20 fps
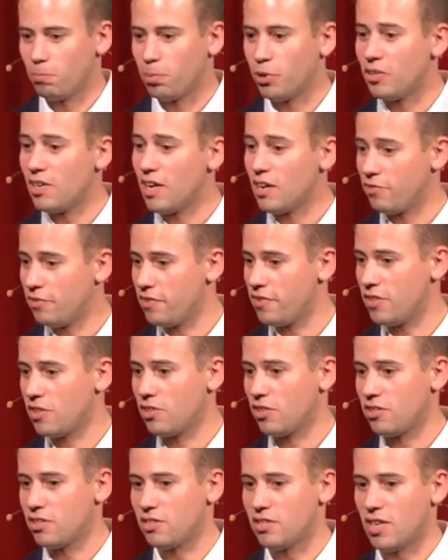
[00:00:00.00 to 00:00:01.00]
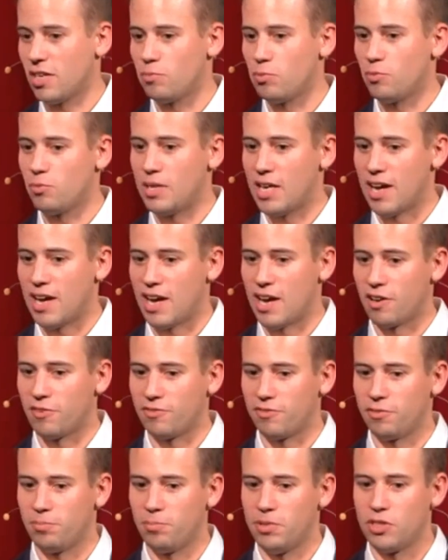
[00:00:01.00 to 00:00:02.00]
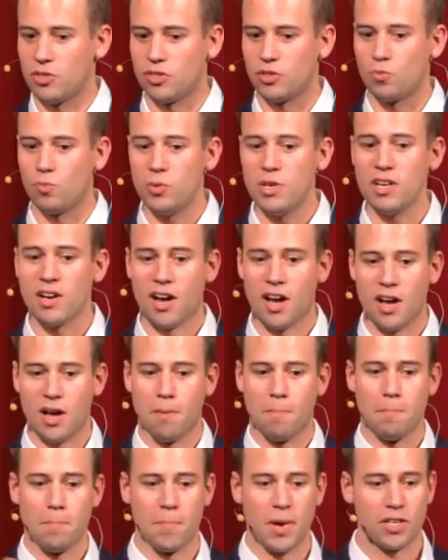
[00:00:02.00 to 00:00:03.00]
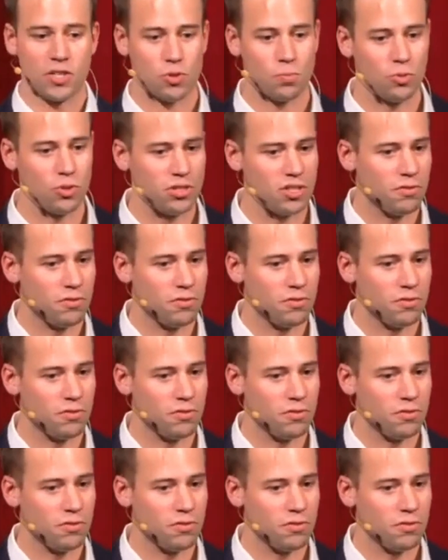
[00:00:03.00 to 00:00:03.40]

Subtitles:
Put everything on the table we have, because we are much more